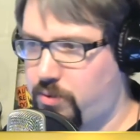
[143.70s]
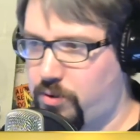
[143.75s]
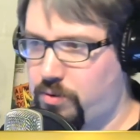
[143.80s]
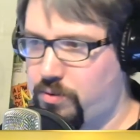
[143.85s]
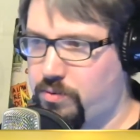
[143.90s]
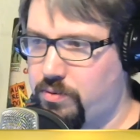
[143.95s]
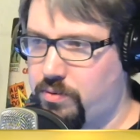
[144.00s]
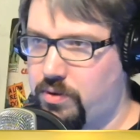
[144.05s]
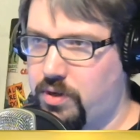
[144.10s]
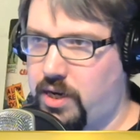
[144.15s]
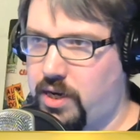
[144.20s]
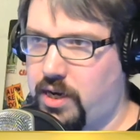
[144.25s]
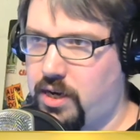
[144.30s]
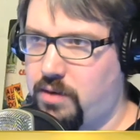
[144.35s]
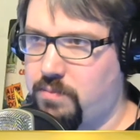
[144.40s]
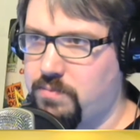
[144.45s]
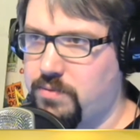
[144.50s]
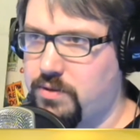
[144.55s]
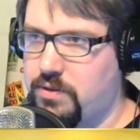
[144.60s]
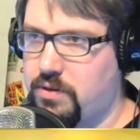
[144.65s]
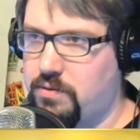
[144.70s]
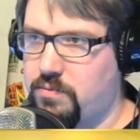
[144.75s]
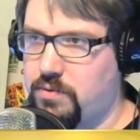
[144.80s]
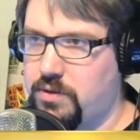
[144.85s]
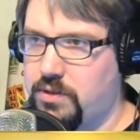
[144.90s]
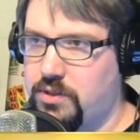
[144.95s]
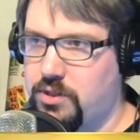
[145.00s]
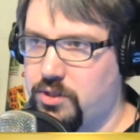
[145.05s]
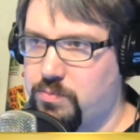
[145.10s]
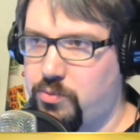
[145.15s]
Bowl. Um, so
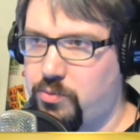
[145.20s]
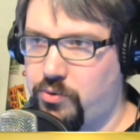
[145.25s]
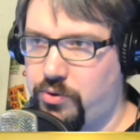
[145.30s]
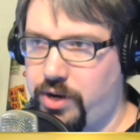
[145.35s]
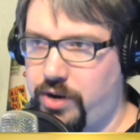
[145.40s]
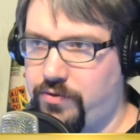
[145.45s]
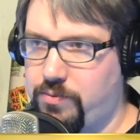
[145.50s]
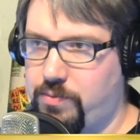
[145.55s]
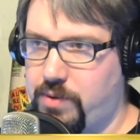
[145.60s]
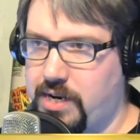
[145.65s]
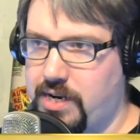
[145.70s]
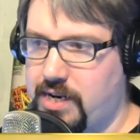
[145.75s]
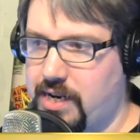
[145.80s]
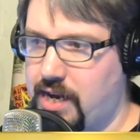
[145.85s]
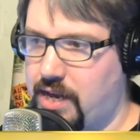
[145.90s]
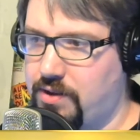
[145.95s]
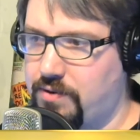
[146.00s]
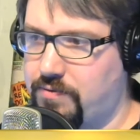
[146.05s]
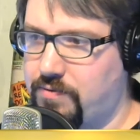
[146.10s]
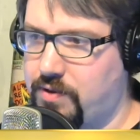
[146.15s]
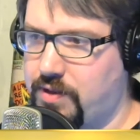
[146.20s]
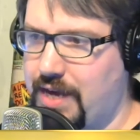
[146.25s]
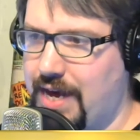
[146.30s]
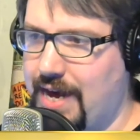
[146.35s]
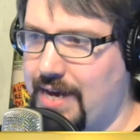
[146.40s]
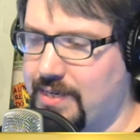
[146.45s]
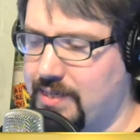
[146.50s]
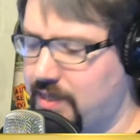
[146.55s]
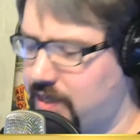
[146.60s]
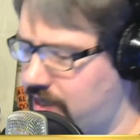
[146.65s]
where it's just pulling everybody together for mm-hmm.
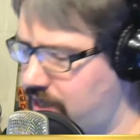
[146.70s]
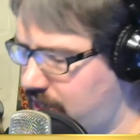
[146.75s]
that.